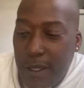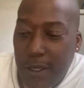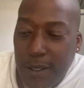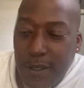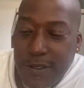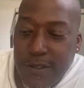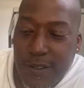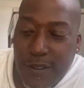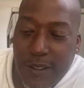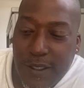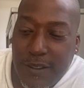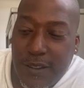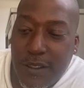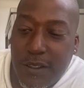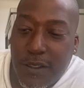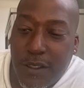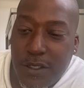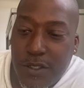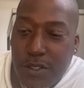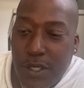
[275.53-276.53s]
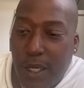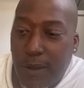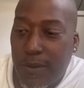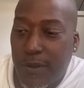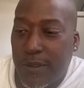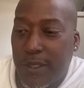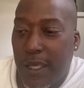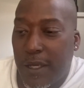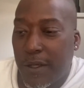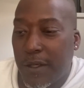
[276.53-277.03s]
So they did a good job with
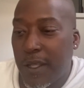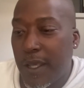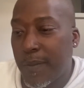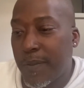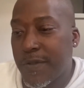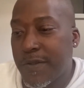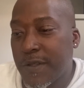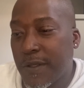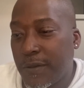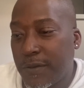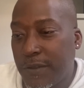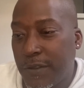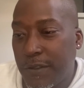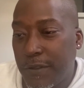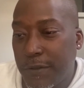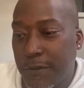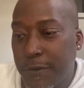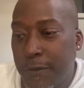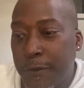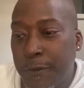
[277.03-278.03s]
that on episode 2.